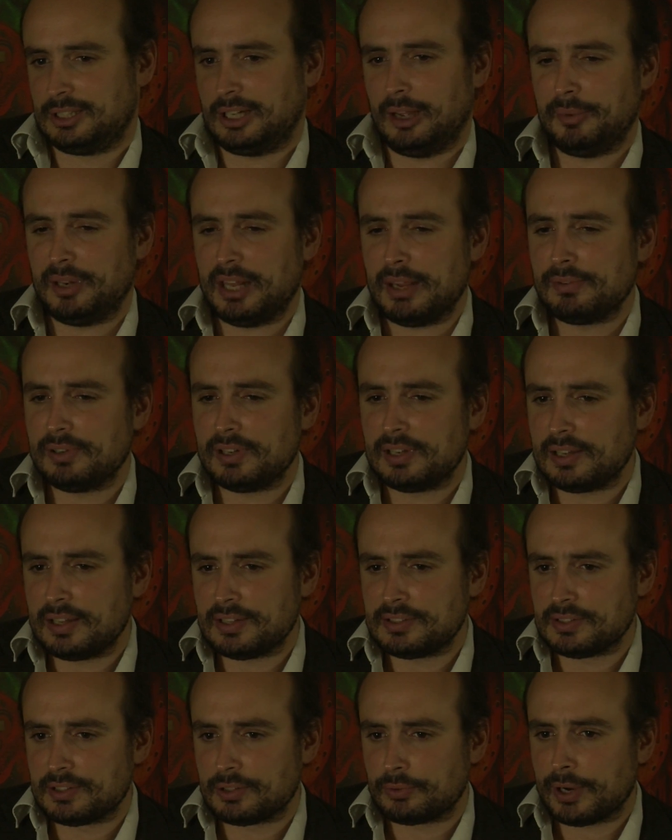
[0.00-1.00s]
I mean, even
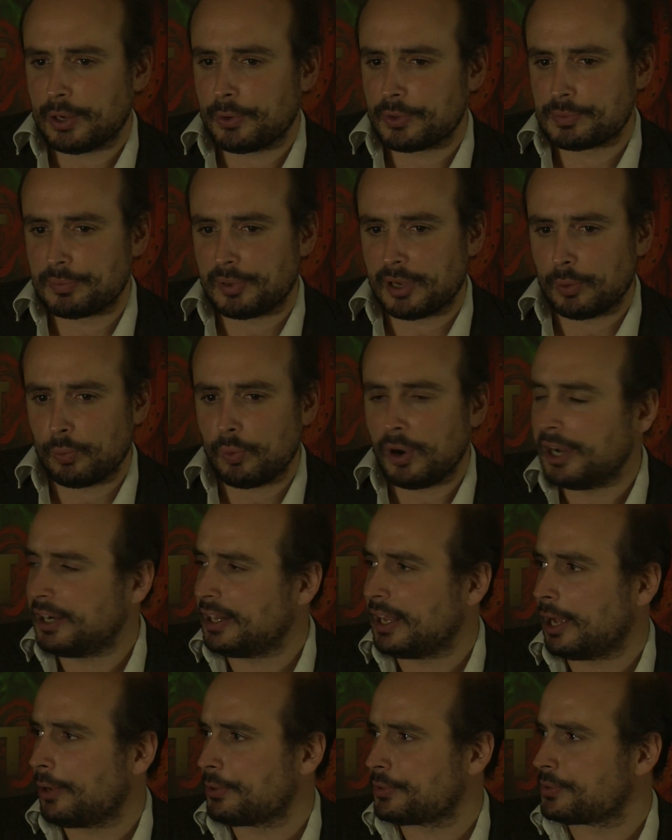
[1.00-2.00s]
listening to records by
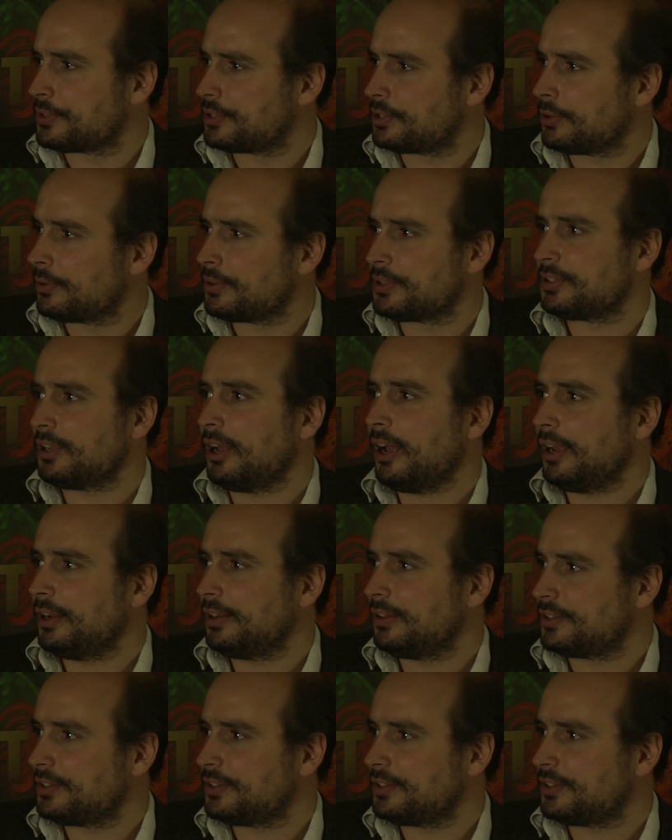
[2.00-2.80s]
Whitehouse or Suicide,